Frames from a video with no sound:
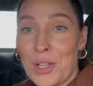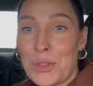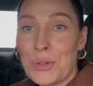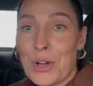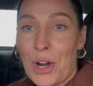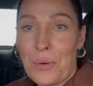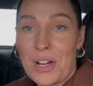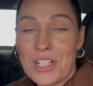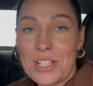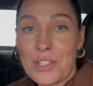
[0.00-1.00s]
through car
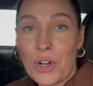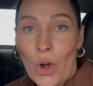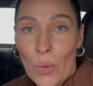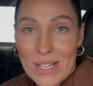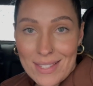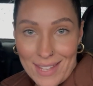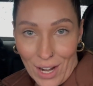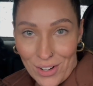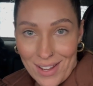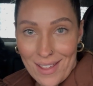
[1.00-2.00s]
washes are always
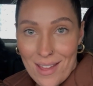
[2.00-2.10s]
scary